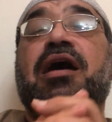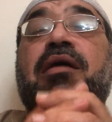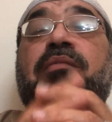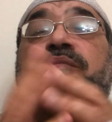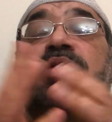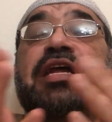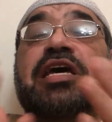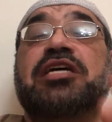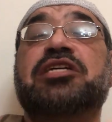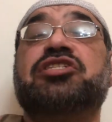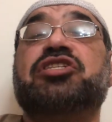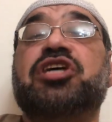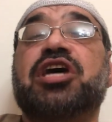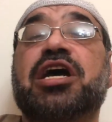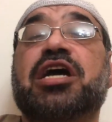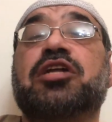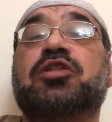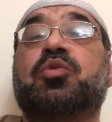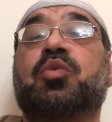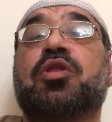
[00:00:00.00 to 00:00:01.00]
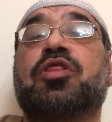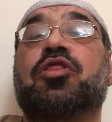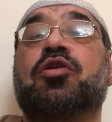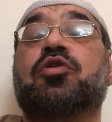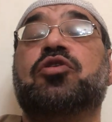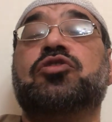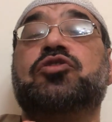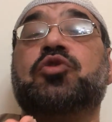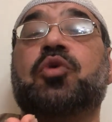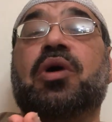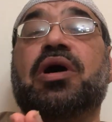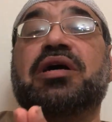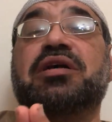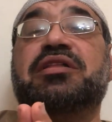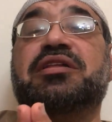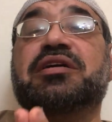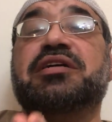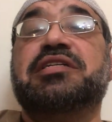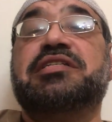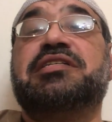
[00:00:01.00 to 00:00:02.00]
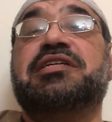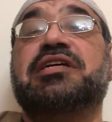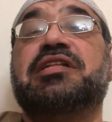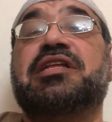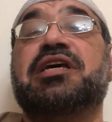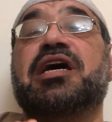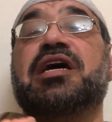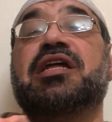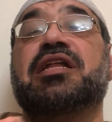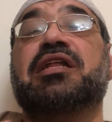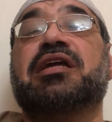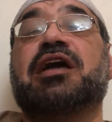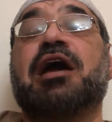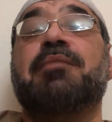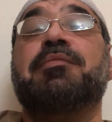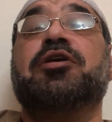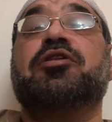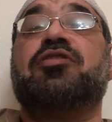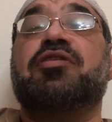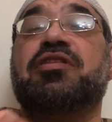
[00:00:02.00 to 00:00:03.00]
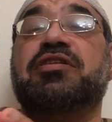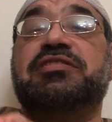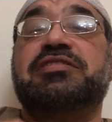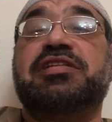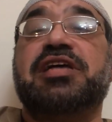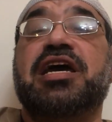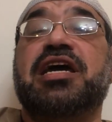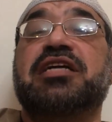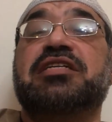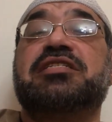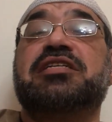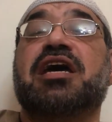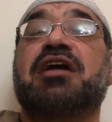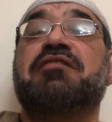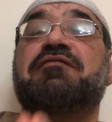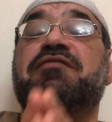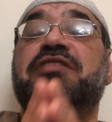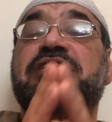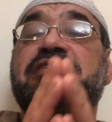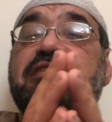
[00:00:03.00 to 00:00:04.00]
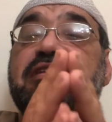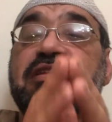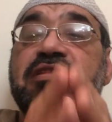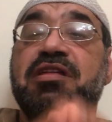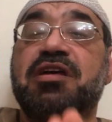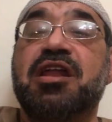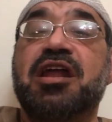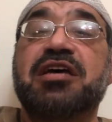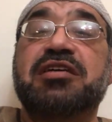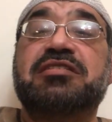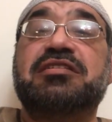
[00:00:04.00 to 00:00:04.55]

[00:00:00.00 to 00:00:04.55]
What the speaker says: Please share it with those who are interested in coming to the States, invest in the United